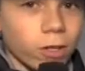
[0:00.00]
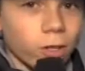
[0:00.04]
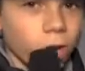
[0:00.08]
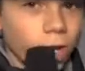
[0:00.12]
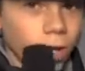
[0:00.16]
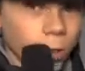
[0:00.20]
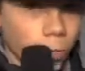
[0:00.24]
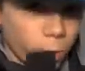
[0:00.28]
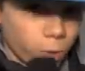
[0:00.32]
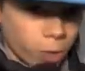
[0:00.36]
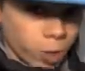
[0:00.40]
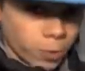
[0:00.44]
a
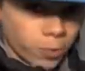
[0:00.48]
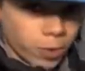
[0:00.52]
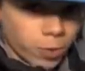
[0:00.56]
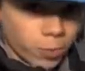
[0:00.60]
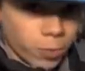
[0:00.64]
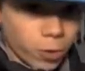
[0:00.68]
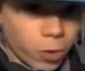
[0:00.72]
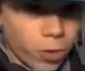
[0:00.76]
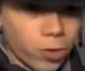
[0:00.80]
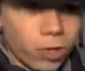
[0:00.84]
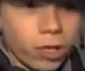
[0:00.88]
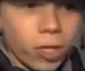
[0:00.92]
lot of weird
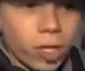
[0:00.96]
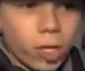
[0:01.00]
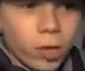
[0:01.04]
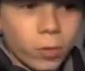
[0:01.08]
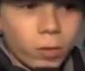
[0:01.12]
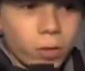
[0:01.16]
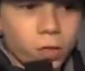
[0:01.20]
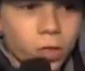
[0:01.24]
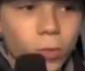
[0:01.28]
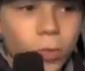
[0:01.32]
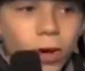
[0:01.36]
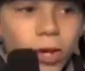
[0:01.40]
people.
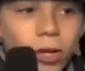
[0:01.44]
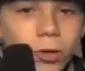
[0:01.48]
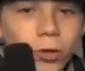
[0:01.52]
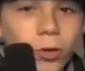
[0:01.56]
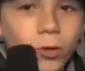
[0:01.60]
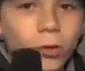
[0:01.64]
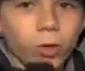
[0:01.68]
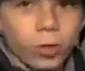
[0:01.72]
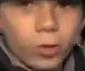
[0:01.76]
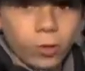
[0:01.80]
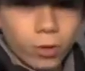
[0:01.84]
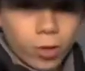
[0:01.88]
But no matter
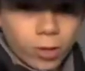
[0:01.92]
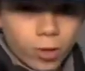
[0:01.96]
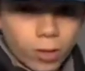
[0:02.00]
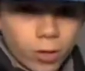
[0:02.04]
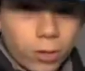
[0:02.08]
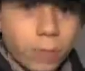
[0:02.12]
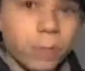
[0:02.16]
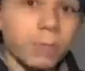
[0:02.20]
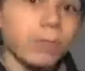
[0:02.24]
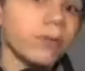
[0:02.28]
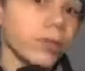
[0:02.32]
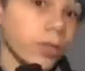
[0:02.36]
who you are,
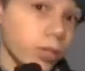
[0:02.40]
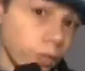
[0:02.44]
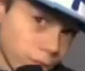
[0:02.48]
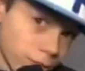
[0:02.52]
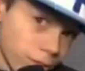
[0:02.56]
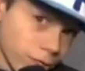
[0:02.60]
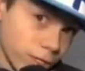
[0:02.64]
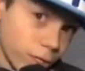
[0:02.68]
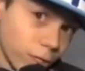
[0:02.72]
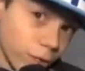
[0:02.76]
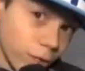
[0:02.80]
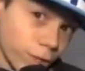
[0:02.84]
be
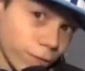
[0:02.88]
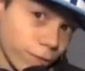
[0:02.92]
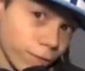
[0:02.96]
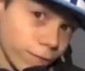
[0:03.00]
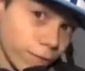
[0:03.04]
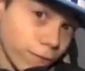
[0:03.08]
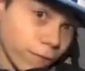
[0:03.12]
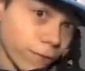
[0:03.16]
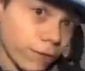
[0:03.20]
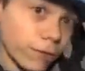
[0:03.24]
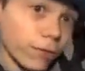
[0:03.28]
yourself.